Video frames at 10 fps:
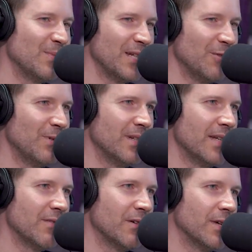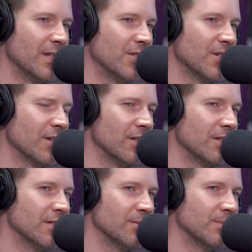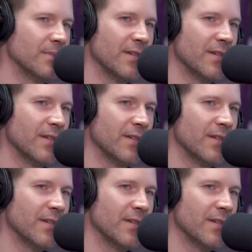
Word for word: but he would never written journalism,